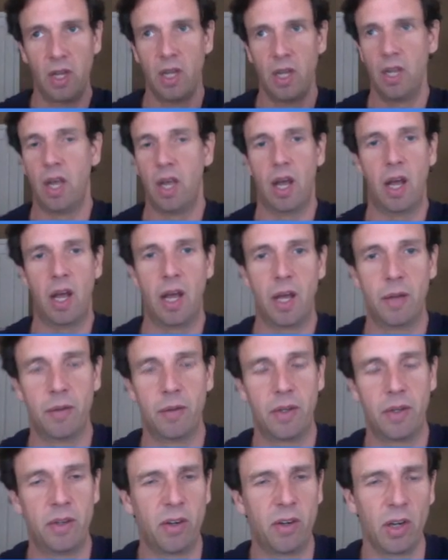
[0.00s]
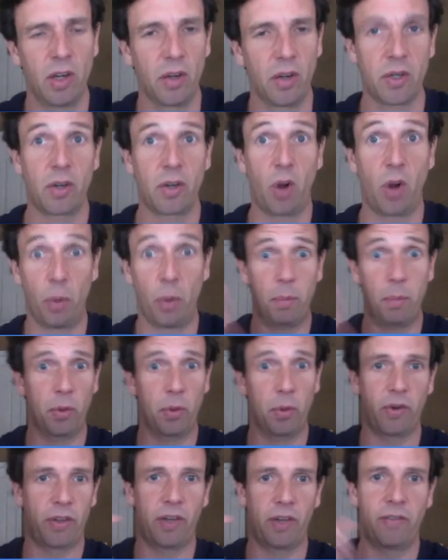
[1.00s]
And you've got lots of copy bloggers, I
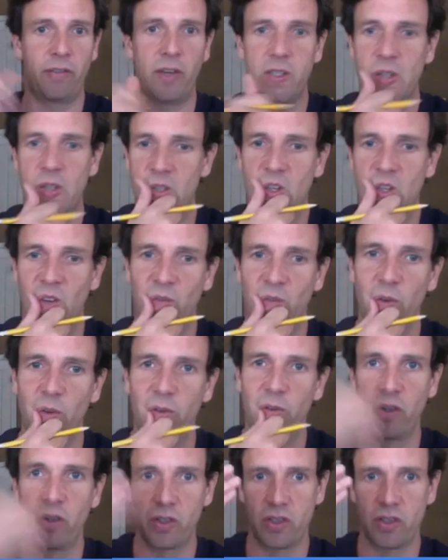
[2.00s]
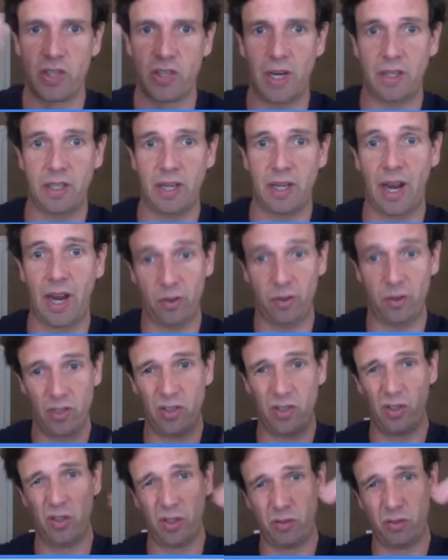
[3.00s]
think, are fantastic for understanding how to do
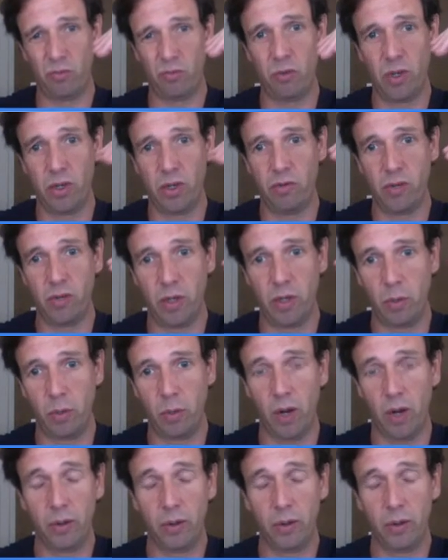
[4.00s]
this really, really well.